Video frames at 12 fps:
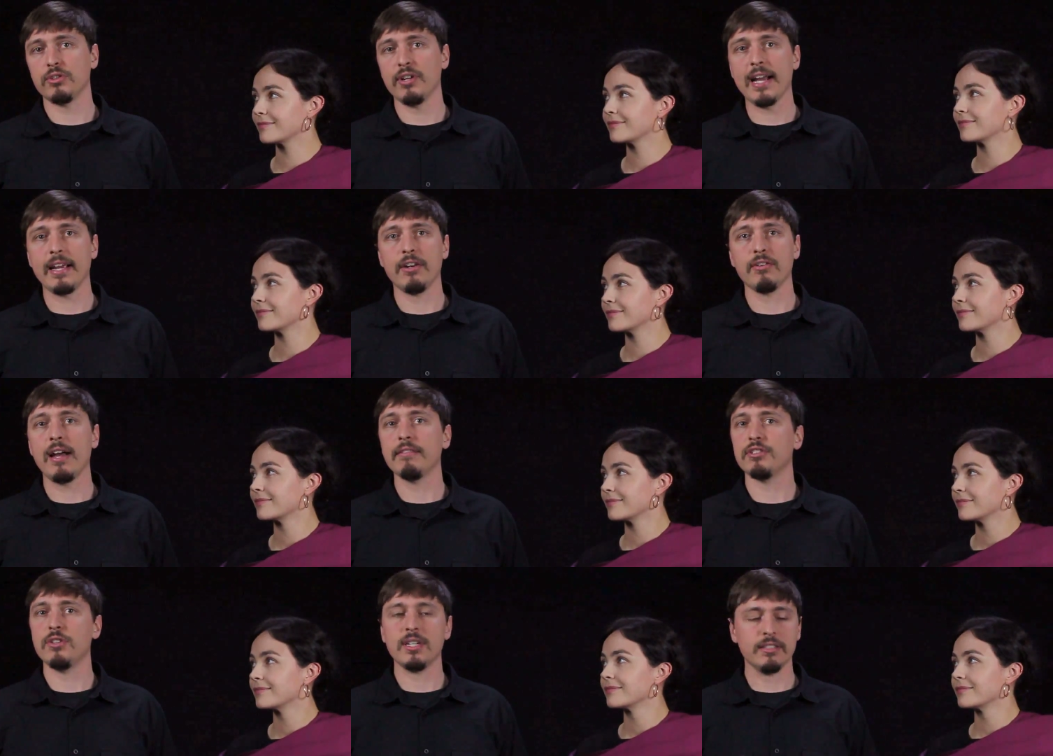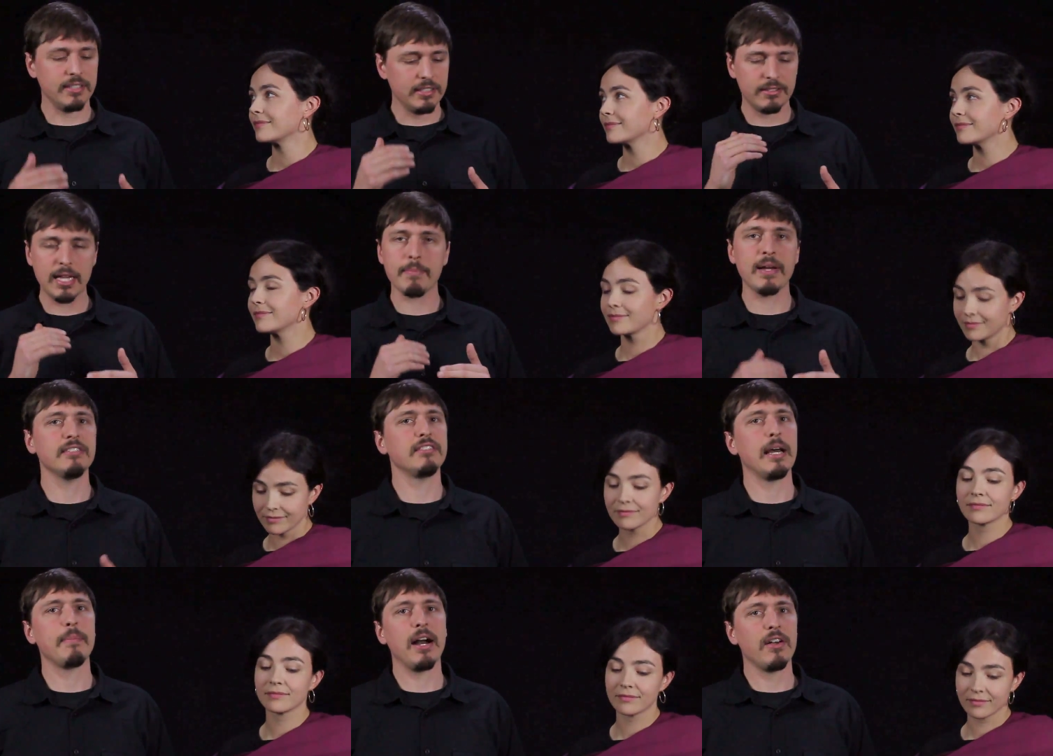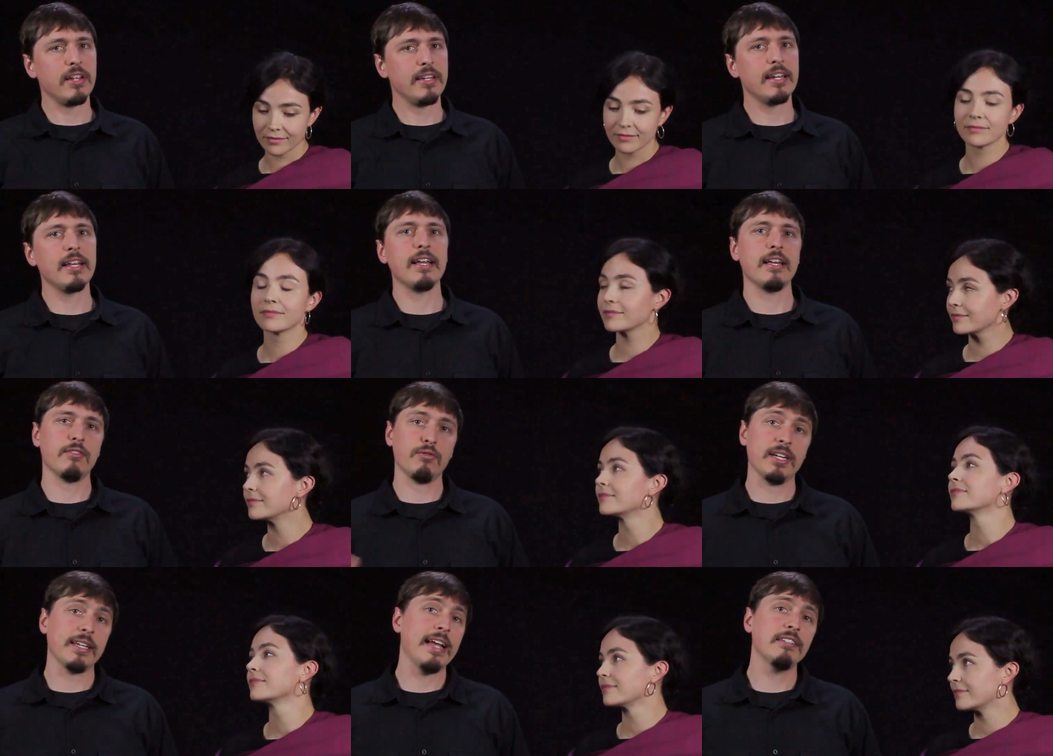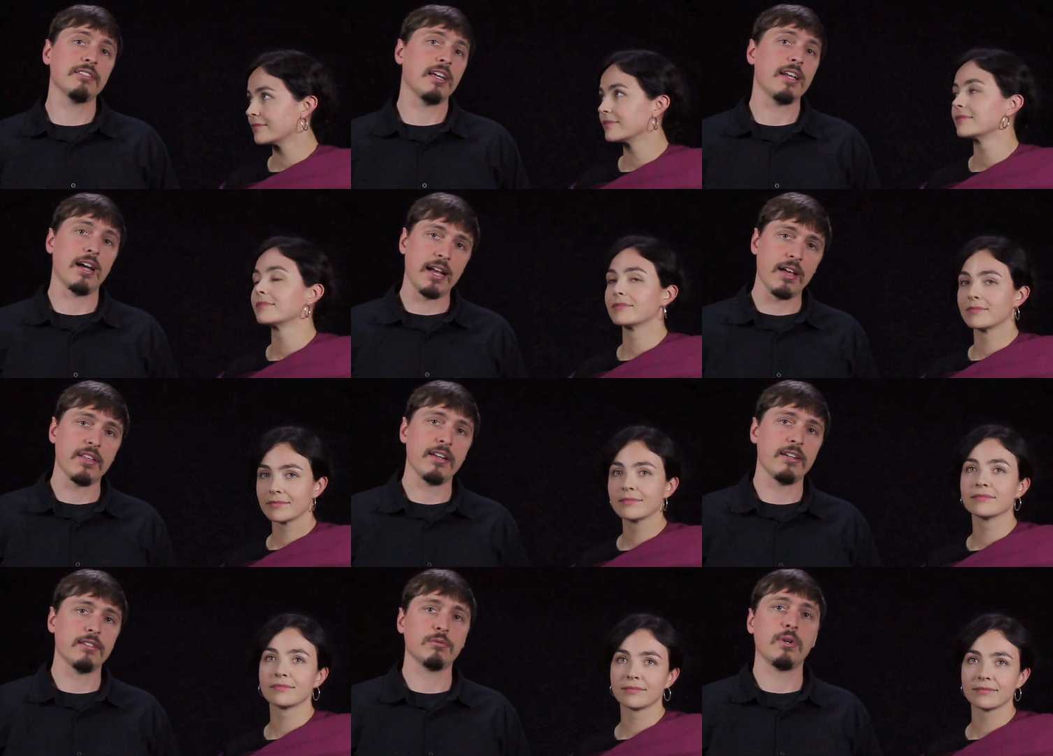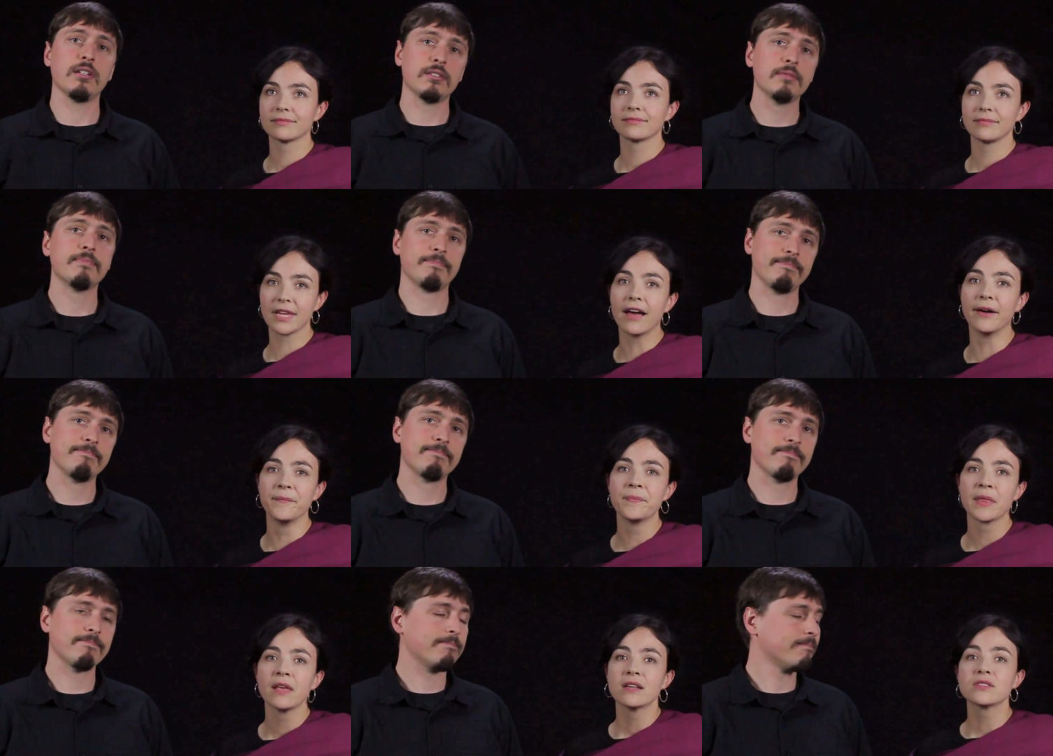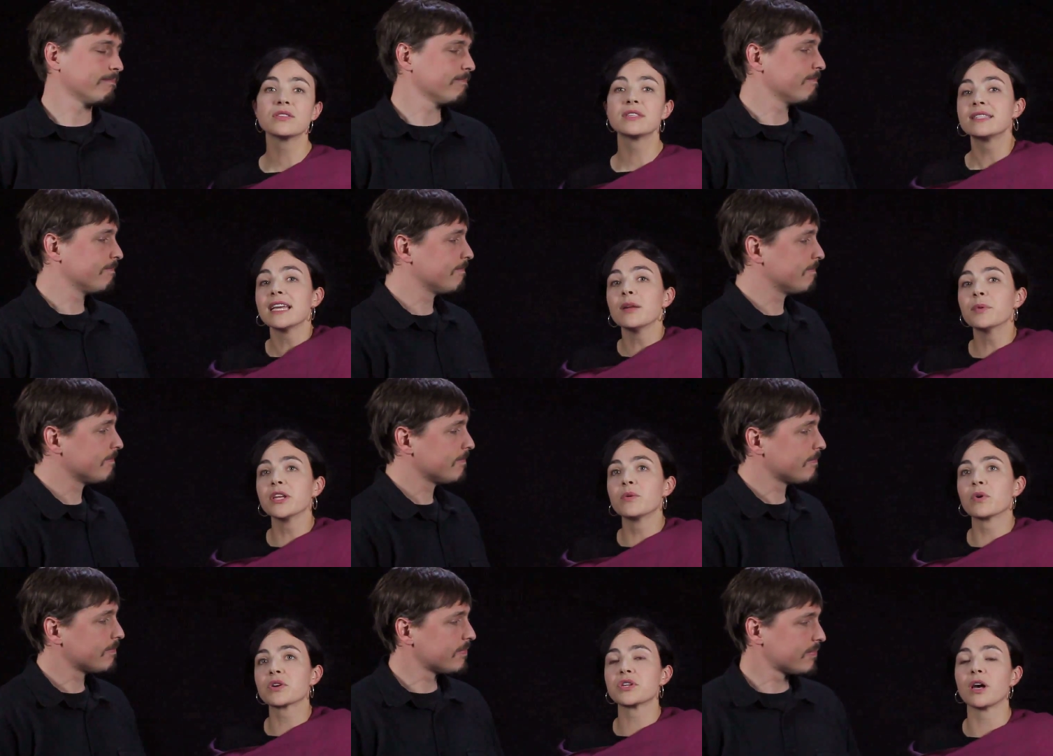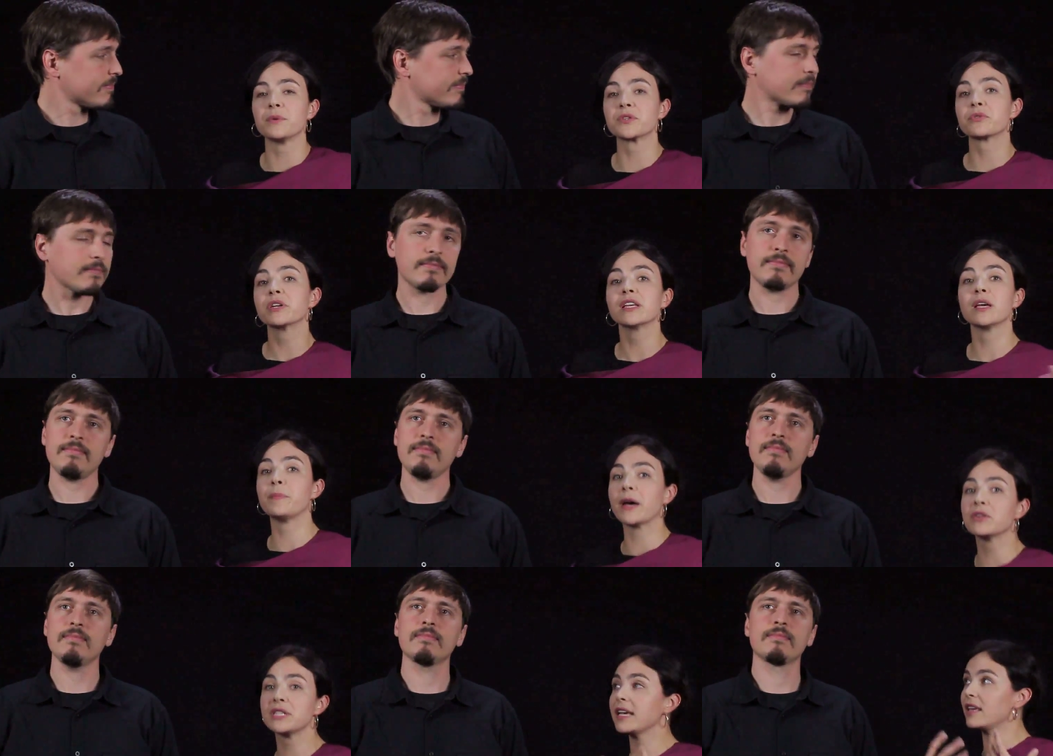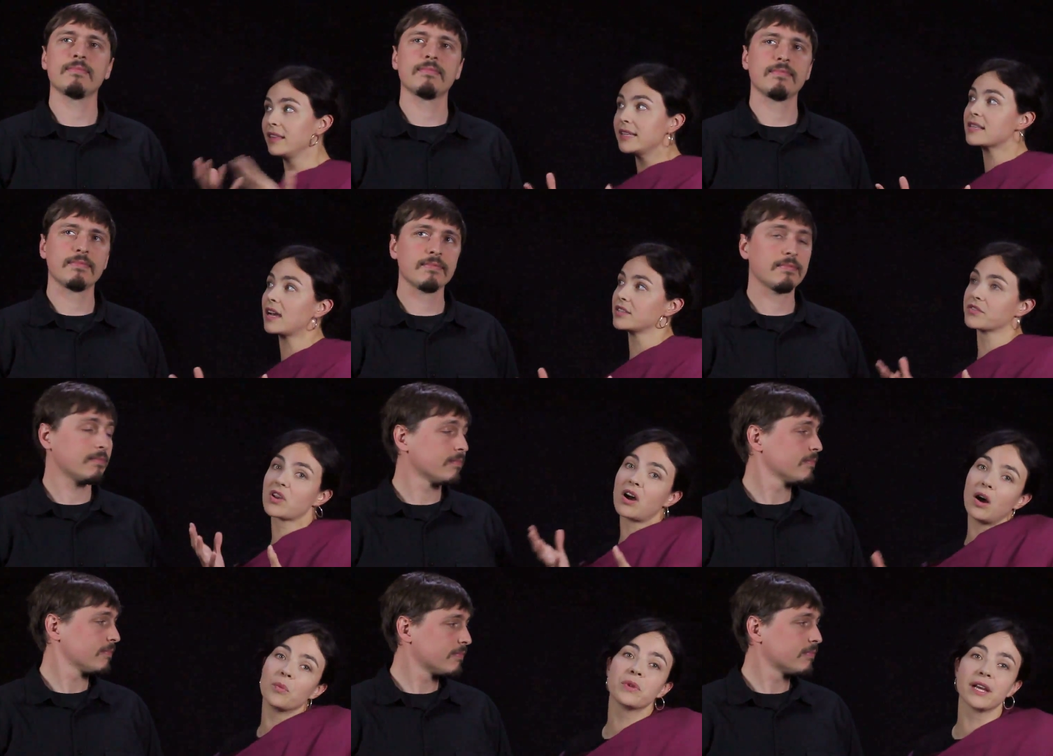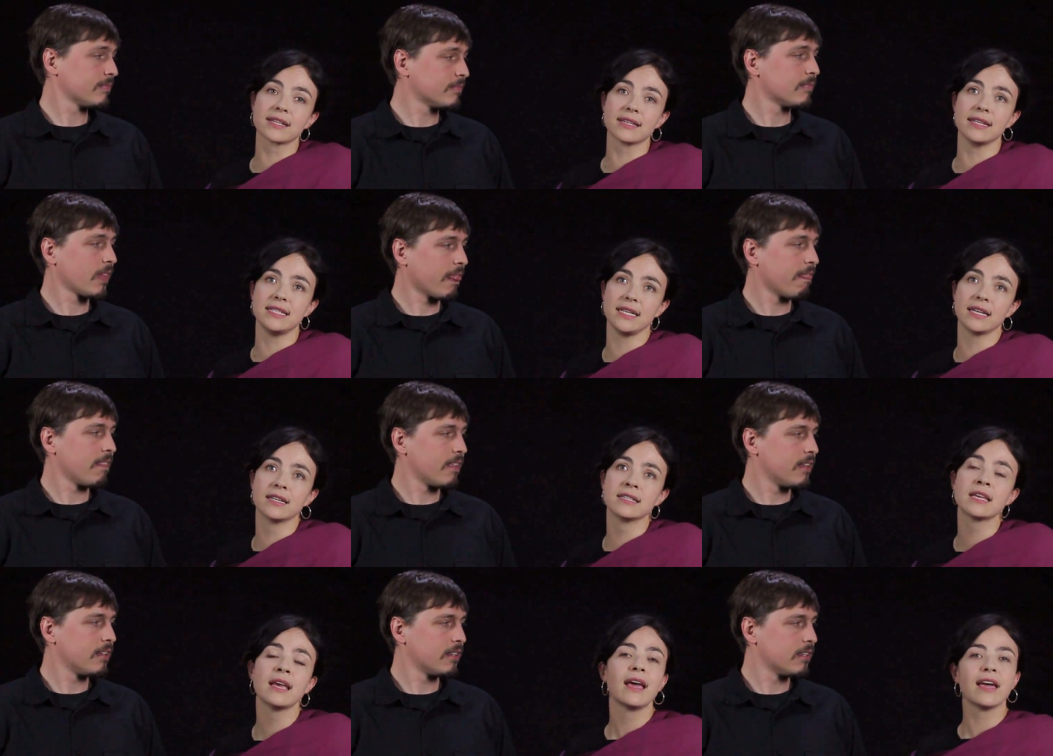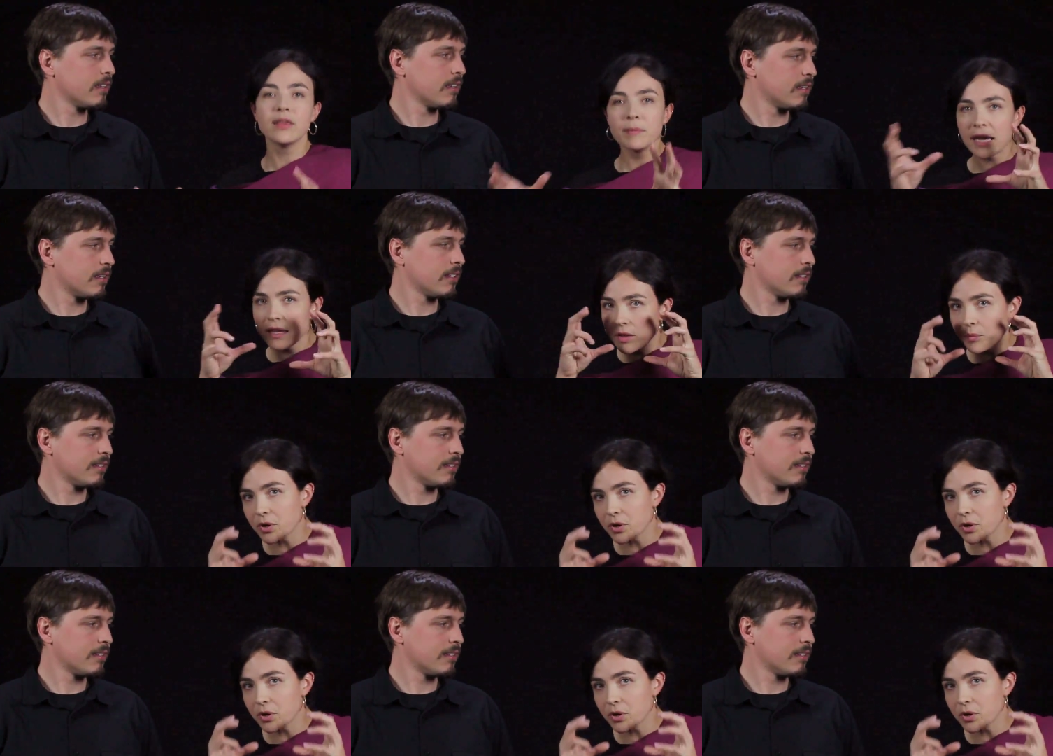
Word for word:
Speaker 1: tracking drive. So you can see step by step how they did it and read a case study on how they did
Speaker 2: it as well. Yeah. So the sustainability workshop is really about taking these kinds of complex ideas and then making them